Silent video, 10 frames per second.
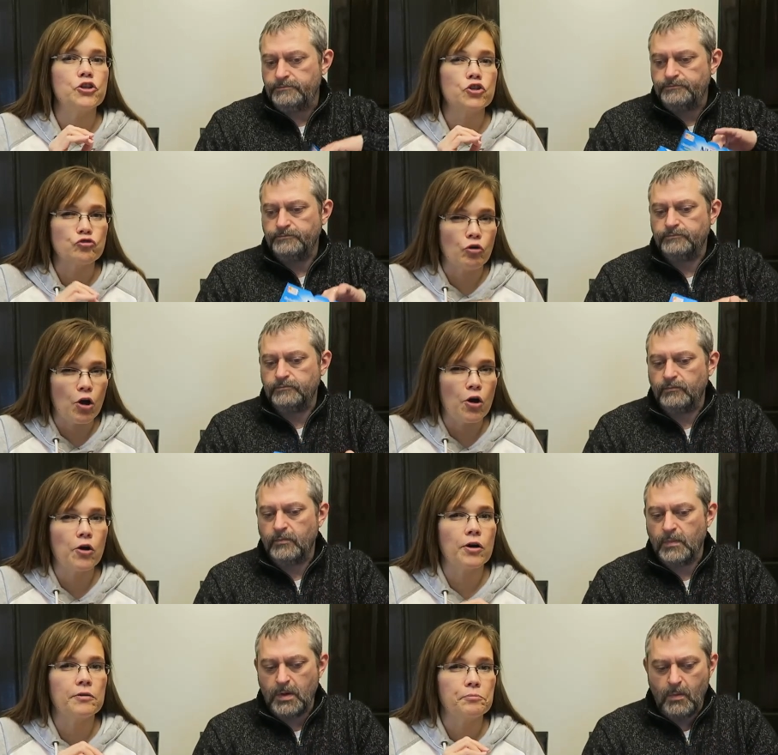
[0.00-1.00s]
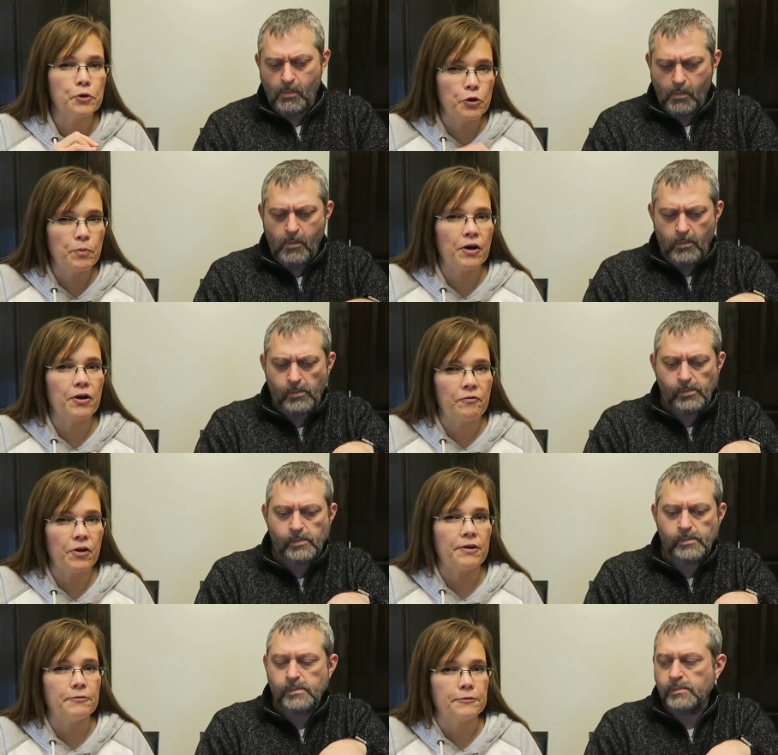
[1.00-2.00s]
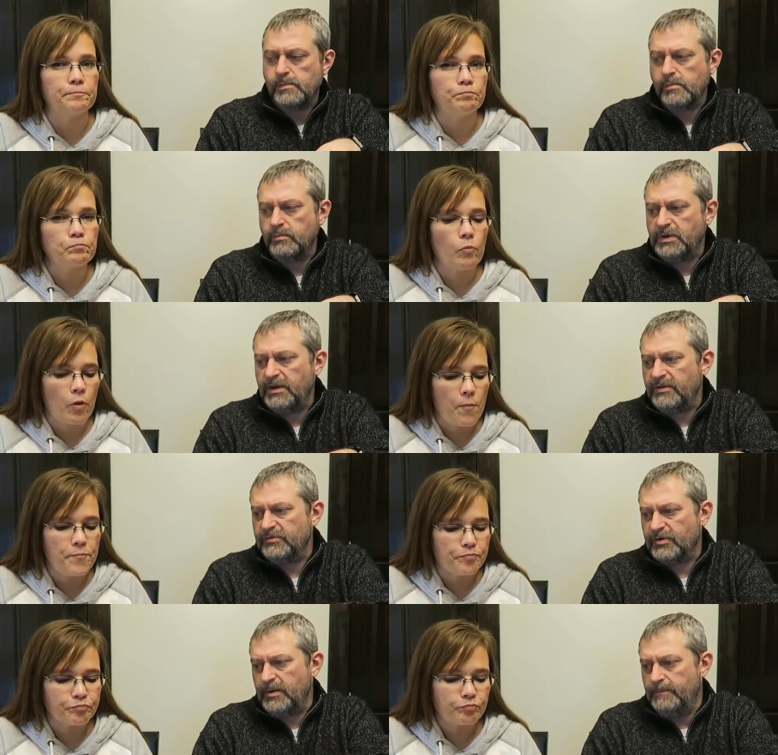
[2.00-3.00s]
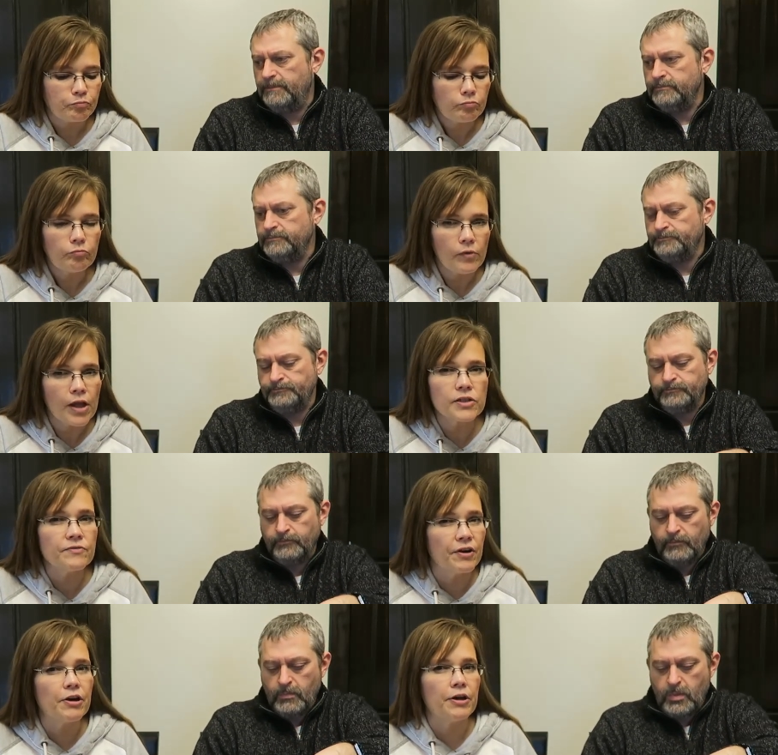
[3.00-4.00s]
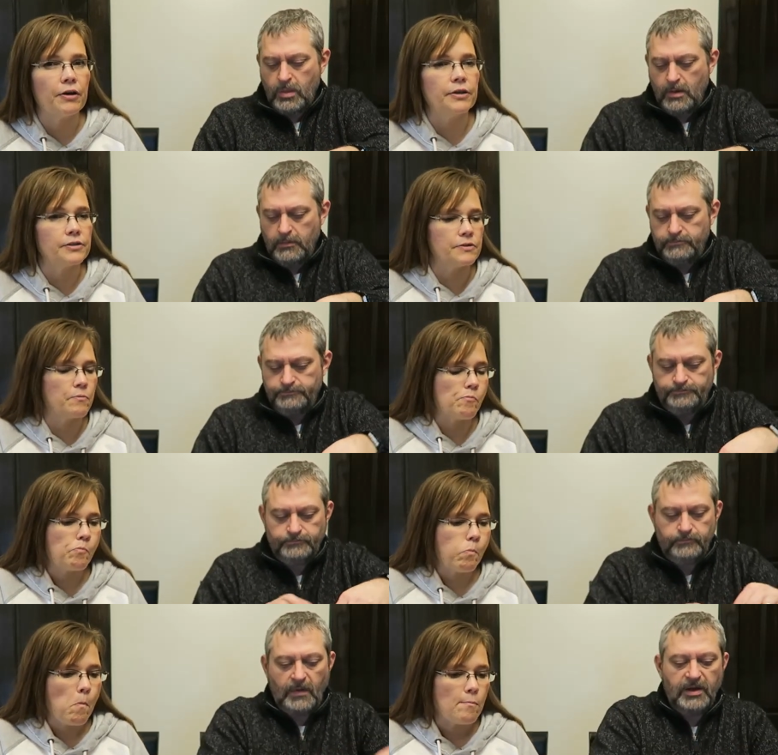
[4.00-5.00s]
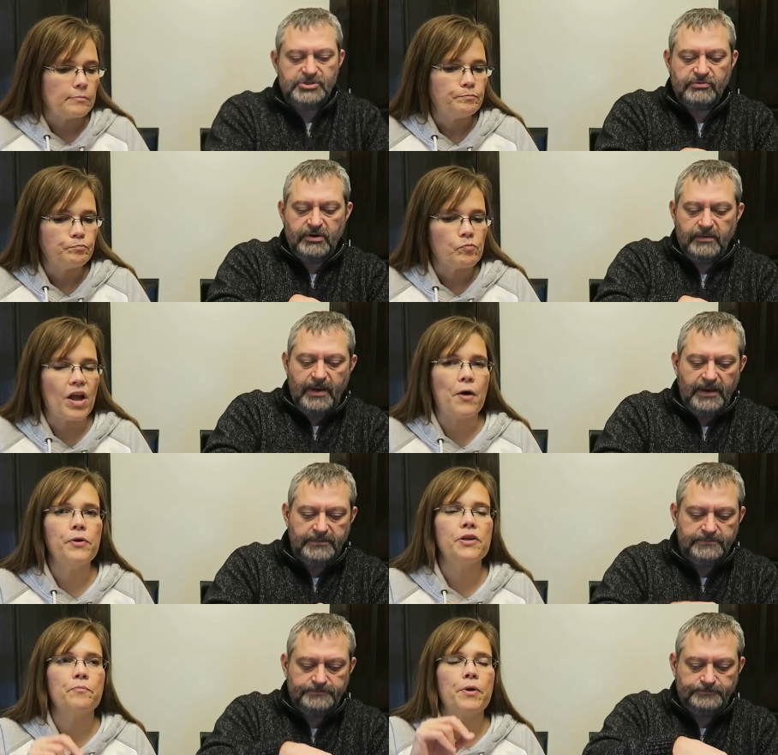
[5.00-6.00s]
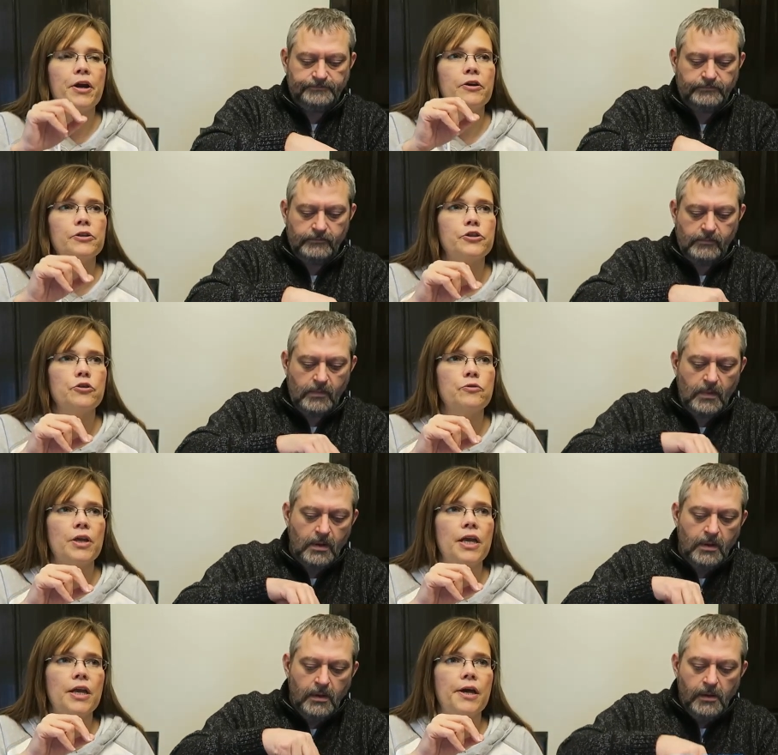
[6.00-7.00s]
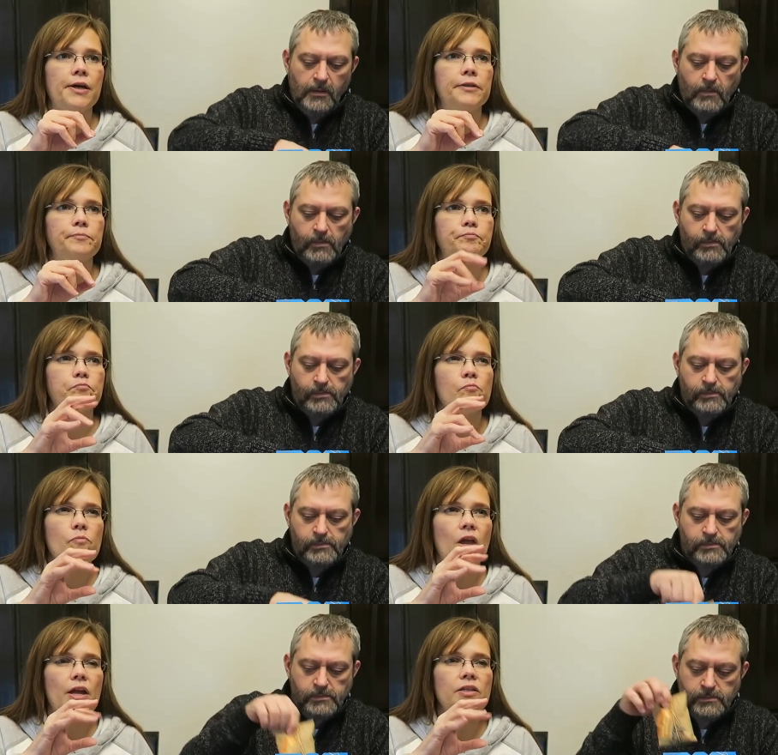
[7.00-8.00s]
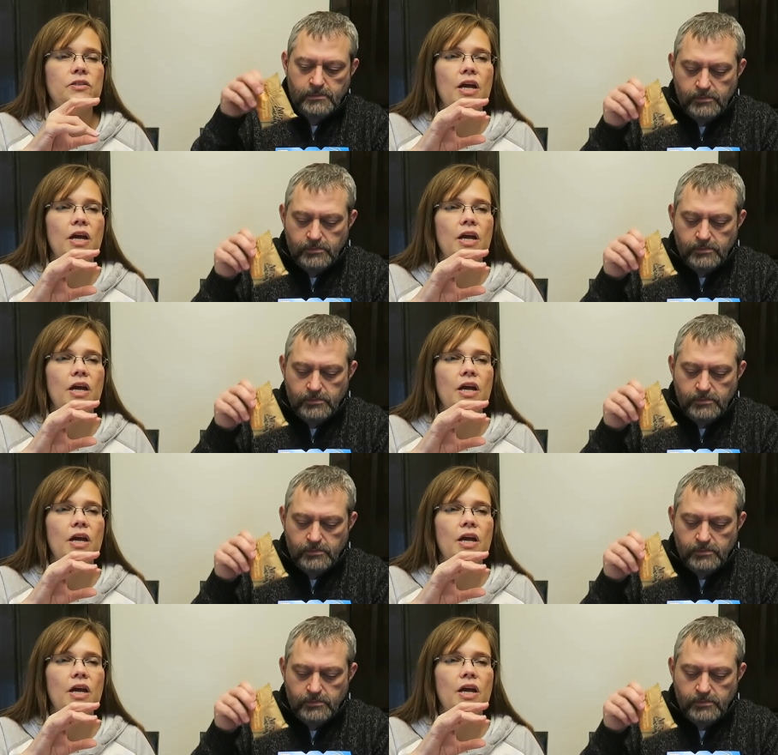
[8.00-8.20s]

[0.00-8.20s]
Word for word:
Speaker 1: strong blueberry mm-hmm. flavor.
Speaker 2: Yeah, those are good.
Speaker 1: That's very nice.
Speaker 2: I'll let you read
Speaker 1: it. I would compare it to the, um, it